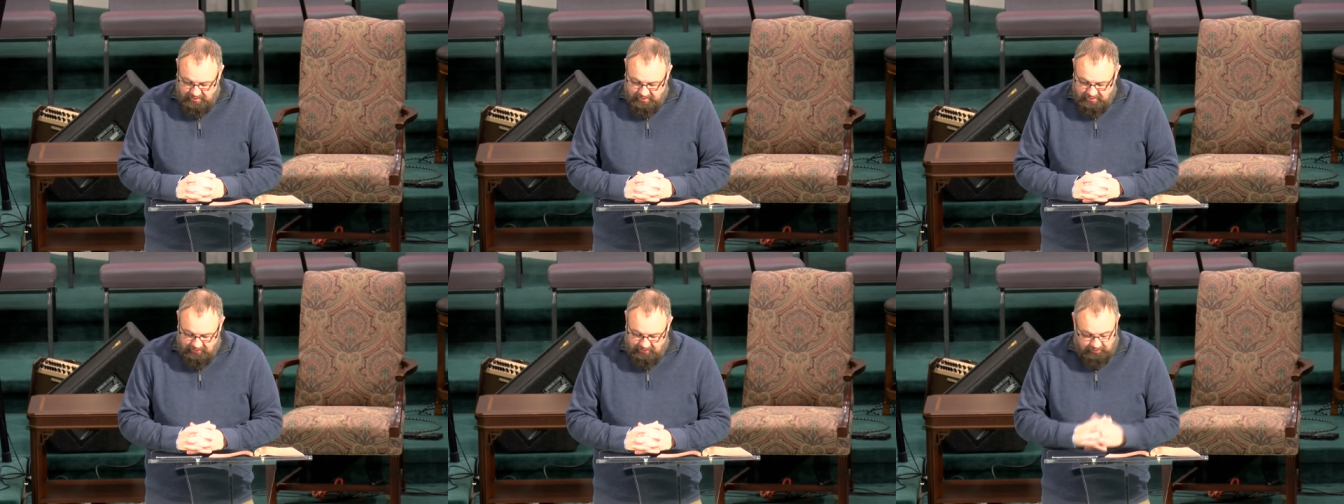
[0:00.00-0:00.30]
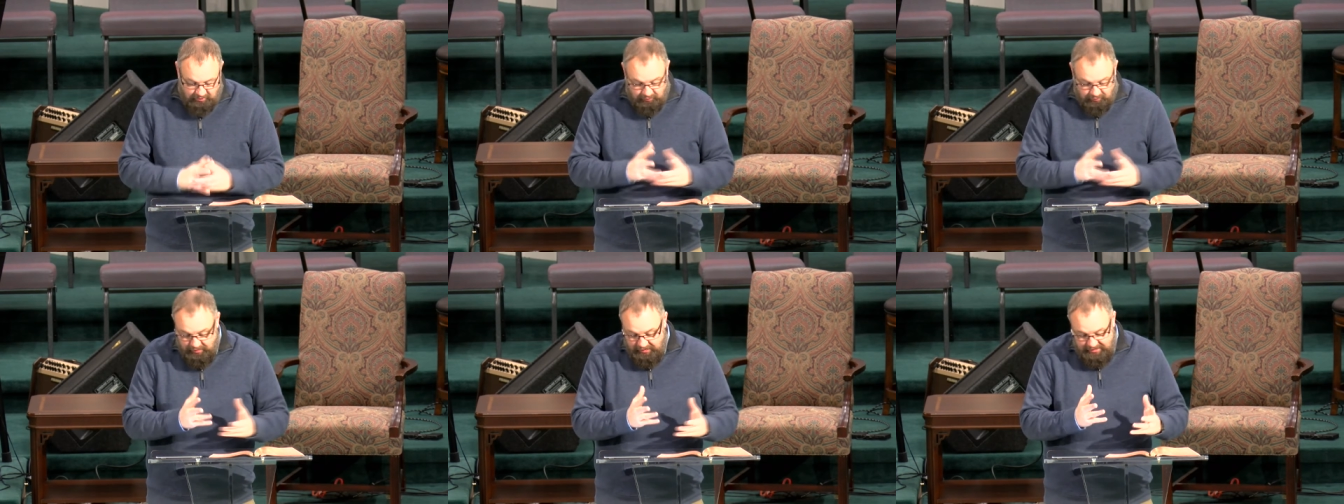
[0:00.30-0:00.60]
And
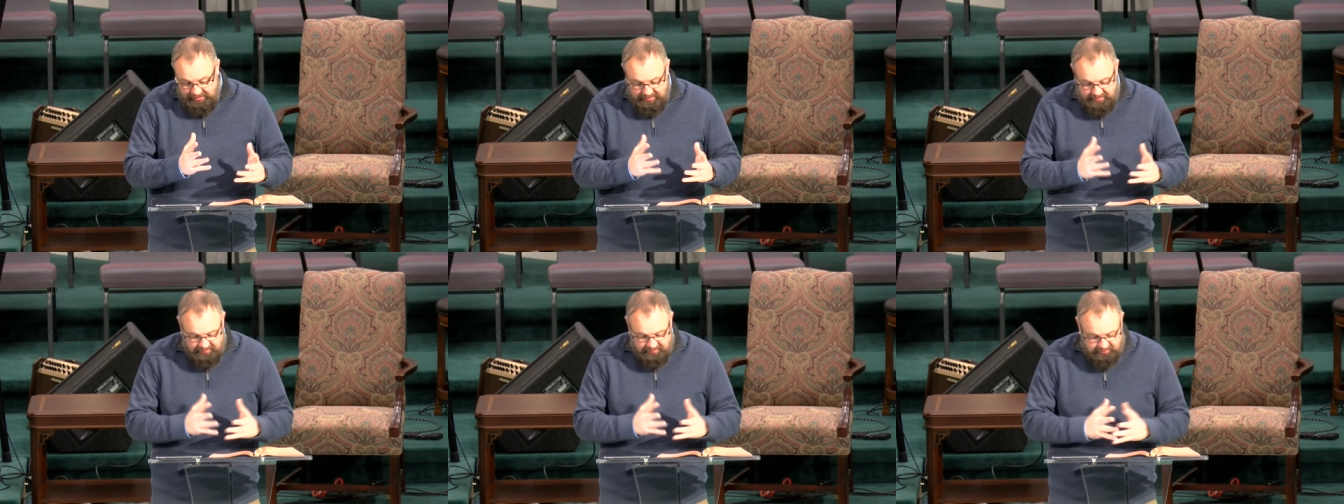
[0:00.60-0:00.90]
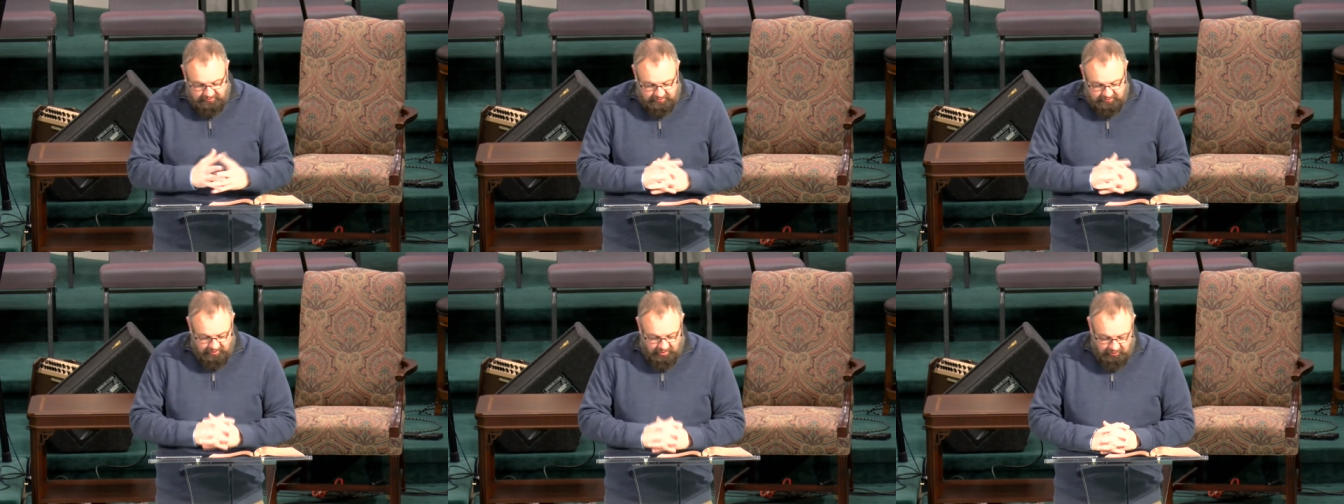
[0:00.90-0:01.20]
so, really,
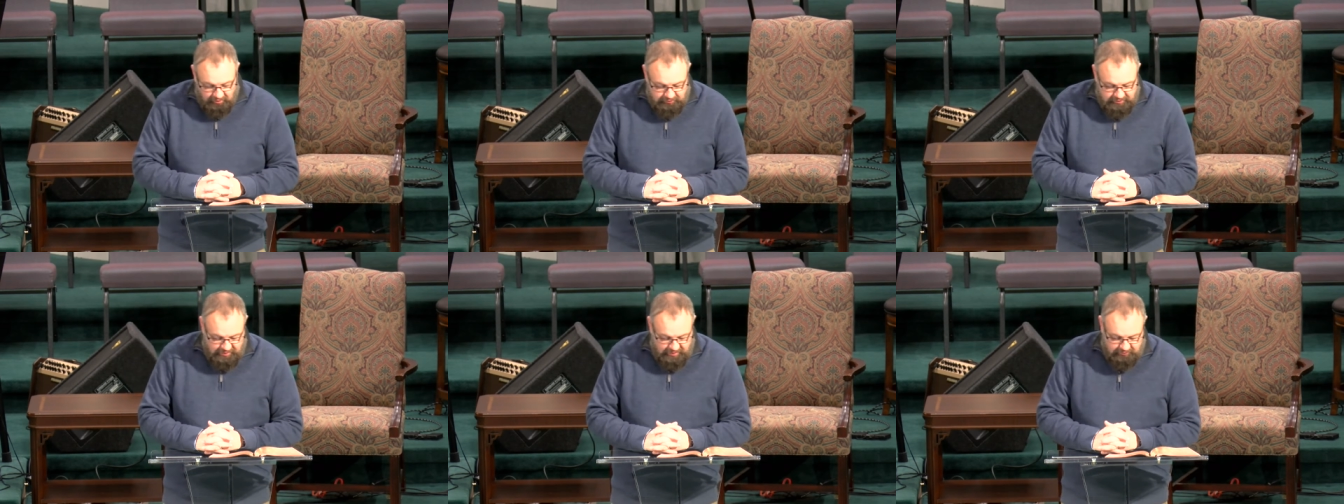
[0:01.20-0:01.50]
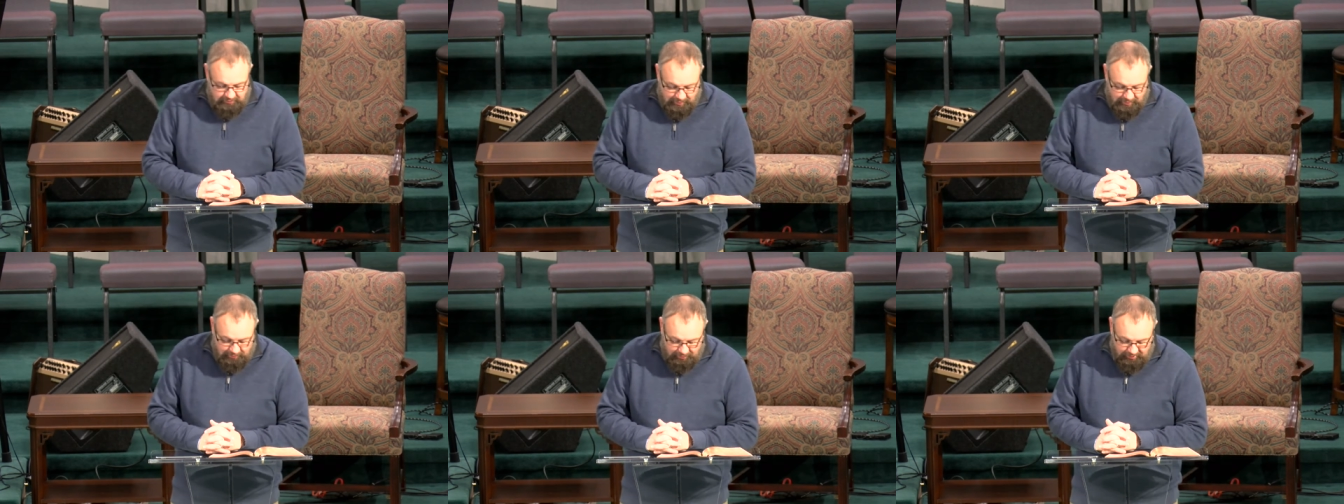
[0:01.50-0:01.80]
this Old
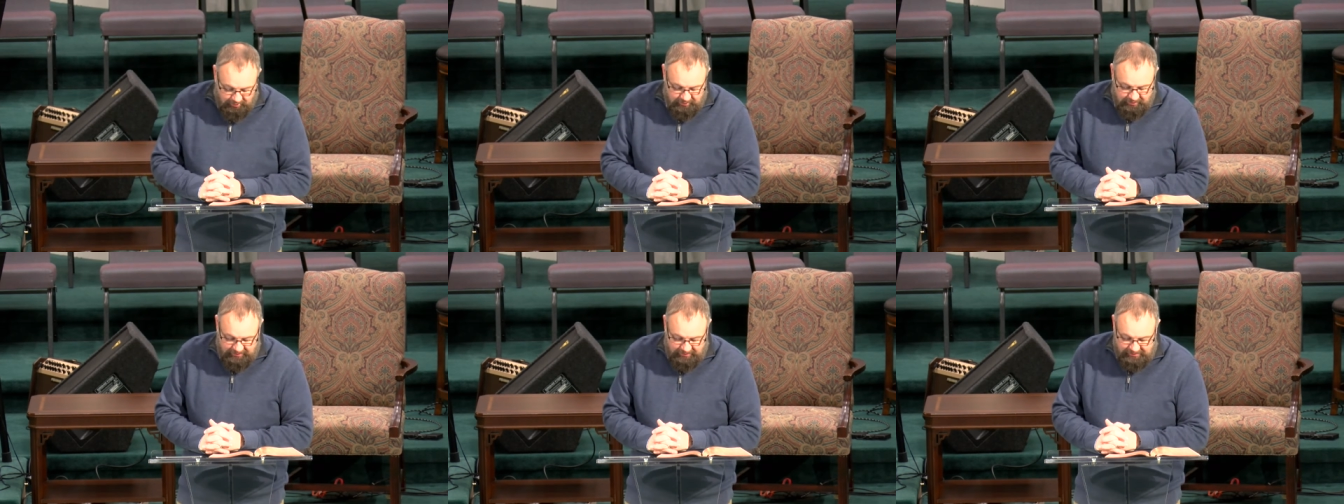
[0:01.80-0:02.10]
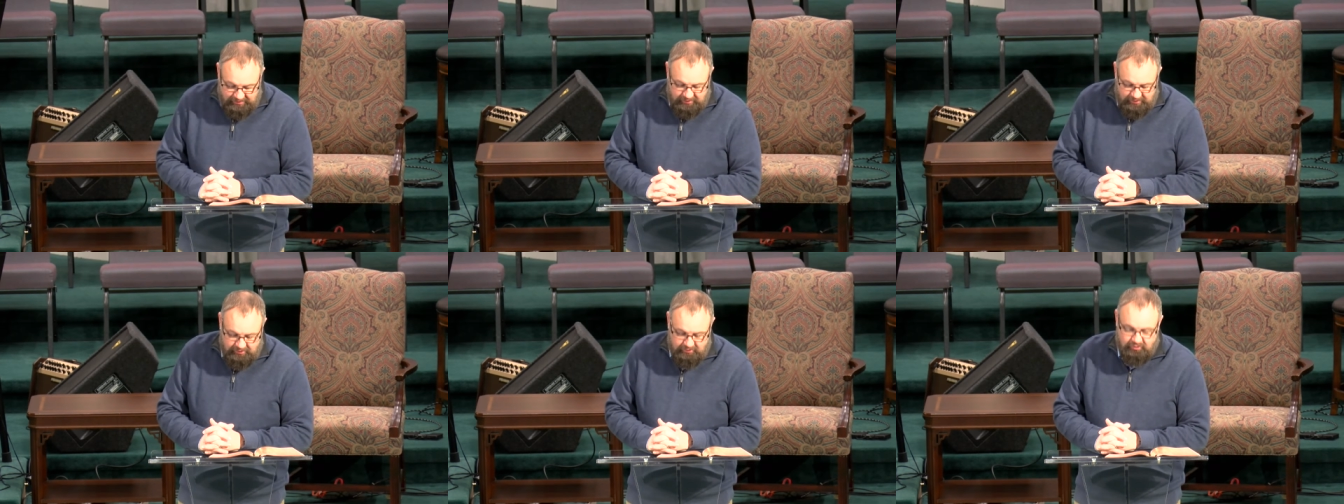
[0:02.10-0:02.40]
Testament book
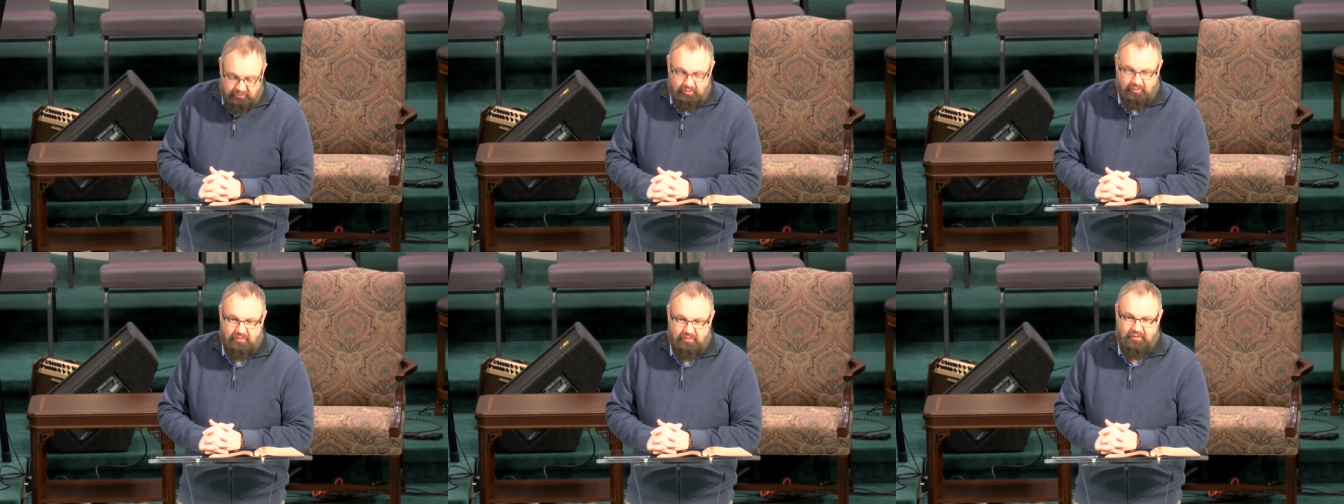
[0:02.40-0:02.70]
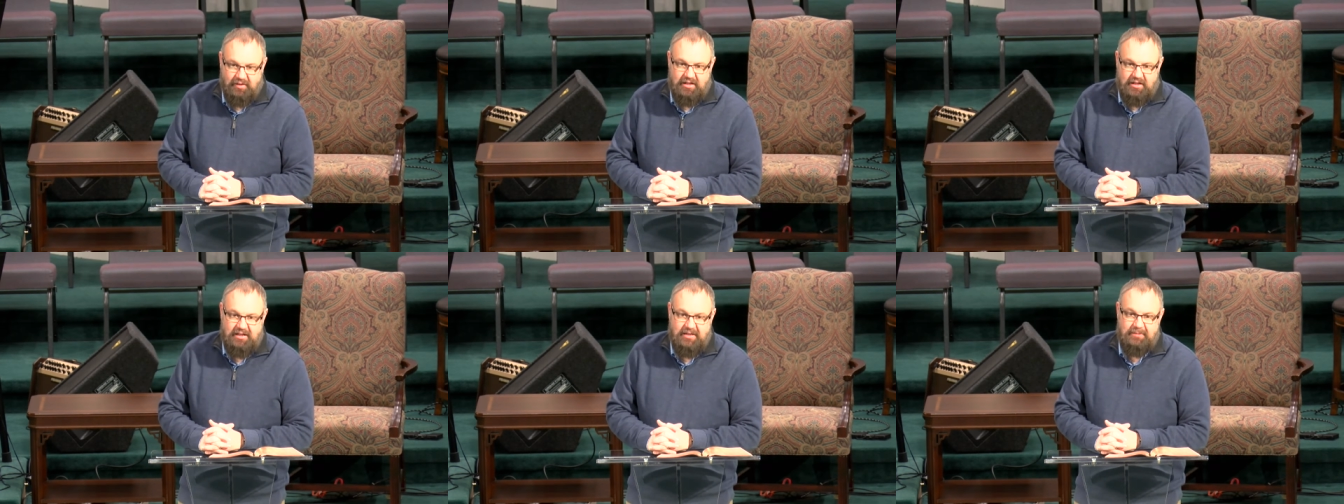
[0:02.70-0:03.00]
ends with a
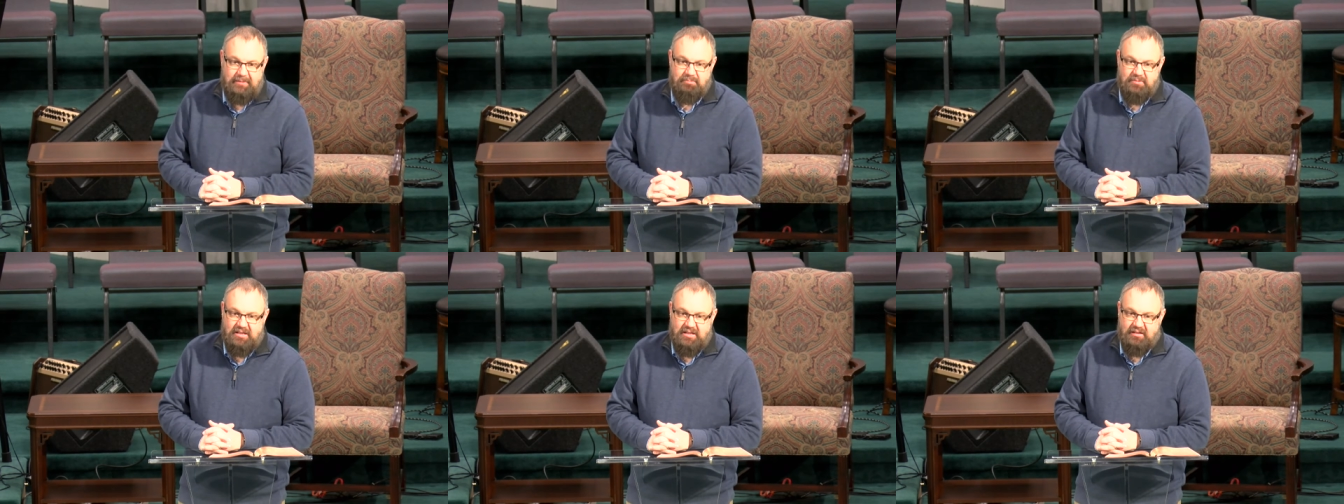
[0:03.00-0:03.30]
very